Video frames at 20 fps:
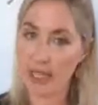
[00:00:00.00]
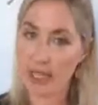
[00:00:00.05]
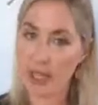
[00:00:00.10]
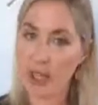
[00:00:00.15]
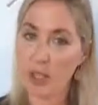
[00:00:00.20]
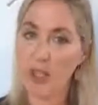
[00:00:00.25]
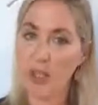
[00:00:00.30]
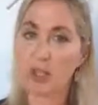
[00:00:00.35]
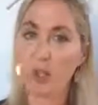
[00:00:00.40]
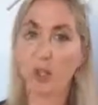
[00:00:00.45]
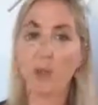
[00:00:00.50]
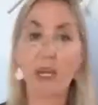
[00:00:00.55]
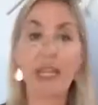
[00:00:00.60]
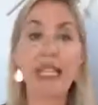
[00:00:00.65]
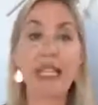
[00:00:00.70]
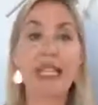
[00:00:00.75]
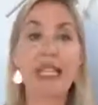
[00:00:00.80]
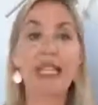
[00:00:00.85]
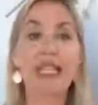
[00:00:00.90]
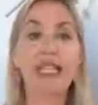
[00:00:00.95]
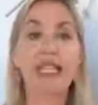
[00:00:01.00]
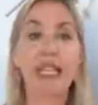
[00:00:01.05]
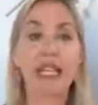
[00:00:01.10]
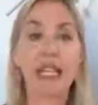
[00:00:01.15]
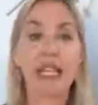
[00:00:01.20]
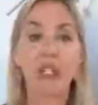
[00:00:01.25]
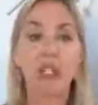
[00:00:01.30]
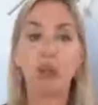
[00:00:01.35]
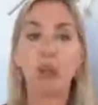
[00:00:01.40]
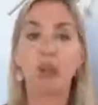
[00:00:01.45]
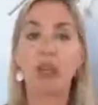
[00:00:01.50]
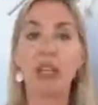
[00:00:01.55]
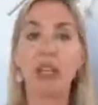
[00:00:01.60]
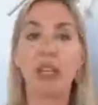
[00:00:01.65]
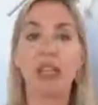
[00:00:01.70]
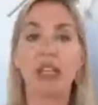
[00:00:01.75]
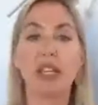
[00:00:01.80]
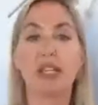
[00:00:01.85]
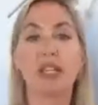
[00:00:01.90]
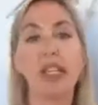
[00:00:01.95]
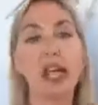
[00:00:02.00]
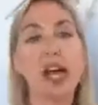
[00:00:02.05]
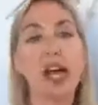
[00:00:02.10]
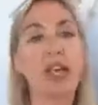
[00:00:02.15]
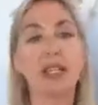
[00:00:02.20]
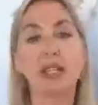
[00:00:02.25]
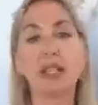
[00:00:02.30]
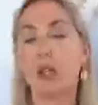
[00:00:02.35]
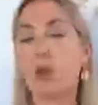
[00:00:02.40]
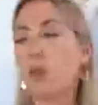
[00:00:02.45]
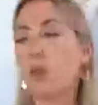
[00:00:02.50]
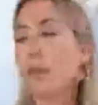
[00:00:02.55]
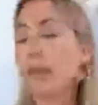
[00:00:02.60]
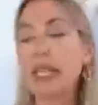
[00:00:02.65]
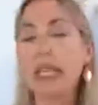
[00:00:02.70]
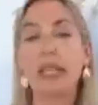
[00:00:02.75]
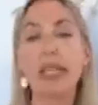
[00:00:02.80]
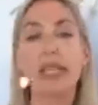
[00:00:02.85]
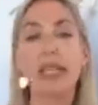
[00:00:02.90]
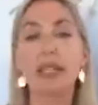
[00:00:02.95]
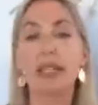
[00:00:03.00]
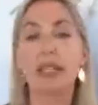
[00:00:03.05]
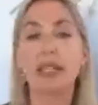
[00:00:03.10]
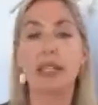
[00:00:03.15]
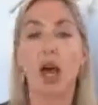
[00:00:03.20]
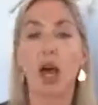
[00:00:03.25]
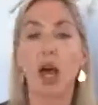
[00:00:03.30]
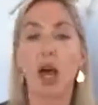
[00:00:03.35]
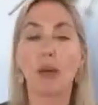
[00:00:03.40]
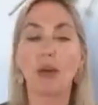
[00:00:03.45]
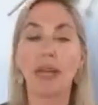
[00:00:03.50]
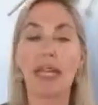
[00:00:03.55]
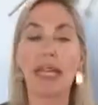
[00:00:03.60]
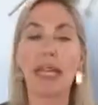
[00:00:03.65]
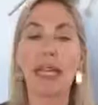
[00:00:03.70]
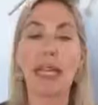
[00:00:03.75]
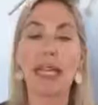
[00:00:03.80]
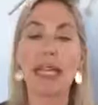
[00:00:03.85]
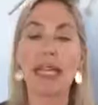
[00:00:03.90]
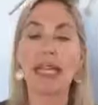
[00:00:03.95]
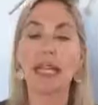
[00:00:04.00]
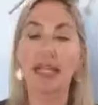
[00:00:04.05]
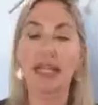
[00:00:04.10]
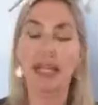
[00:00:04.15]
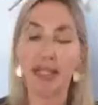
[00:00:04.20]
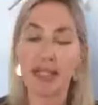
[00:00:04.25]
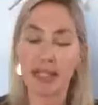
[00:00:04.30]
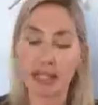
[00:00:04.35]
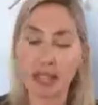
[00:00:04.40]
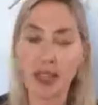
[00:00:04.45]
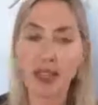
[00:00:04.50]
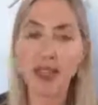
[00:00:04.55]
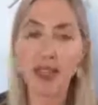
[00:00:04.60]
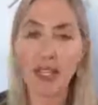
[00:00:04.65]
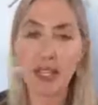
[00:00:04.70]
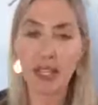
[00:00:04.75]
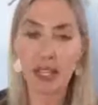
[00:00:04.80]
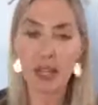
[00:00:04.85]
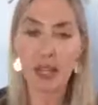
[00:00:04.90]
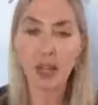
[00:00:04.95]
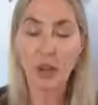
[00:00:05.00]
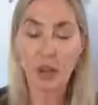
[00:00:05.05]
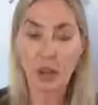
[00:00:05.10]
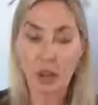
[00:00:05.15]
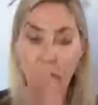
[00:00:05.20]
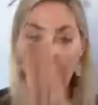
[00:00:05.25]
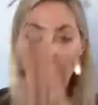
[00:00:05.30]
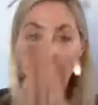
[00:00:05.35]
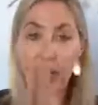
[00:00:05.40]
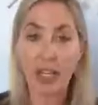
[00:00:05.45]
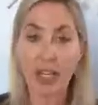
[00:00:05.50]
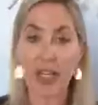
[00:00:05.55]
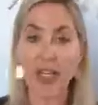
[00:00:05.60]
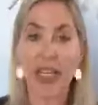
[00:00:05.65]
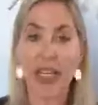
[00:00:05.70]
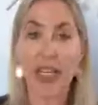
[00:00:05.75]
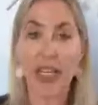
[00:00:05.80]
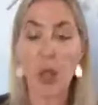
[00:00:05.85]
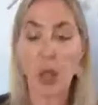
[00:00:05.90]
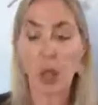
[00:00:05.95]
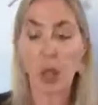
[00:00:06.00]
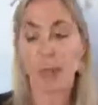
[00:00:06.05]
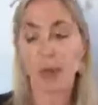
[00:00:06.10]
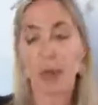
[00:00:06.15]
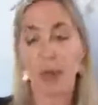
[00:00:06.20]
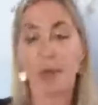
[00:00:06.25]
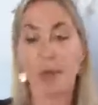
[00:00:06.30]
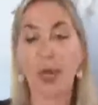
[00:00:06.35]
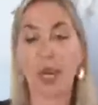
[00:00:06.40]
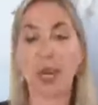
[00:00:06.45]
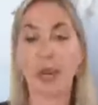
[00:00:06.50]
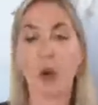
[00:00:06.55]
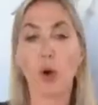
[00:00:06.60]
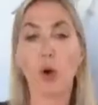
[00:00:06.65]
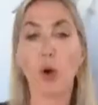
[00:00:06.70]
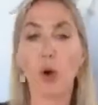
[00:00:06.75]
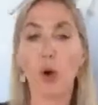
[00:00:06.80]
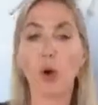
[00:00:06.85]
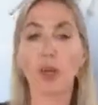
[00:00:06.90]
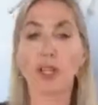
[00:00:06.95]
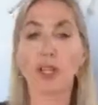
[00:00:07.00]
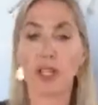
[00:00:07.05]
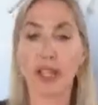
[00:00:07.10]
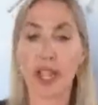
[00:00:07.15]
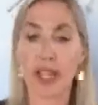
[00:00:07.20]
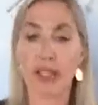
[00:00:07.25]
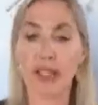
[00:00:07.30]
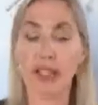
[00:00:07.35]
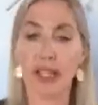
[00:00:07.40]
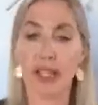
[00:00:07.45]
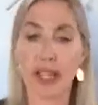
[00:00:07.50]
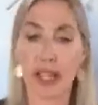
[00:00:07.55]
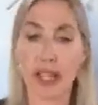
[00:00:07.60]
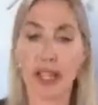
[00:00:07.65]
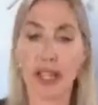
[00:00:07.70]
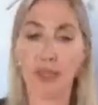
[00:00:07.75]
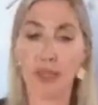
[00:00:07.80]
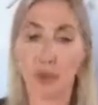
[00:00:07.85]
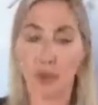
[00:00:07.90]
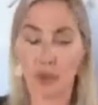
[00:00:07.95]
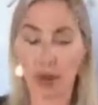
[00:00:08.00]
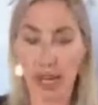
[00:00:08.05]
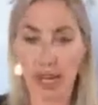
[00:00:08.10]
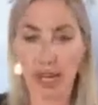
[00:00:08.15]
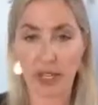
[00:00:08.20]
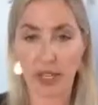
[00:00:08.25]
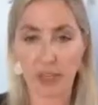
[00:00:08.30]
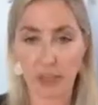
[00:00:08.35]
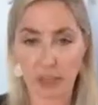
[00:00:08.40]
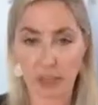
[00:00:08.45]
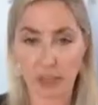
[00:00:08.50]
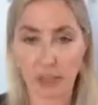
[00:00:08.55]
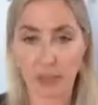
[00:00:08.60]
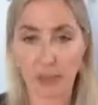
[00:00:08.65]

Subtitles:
So we need to test pH not as a meaningless obligate 7 vertically, but horizontally as a range.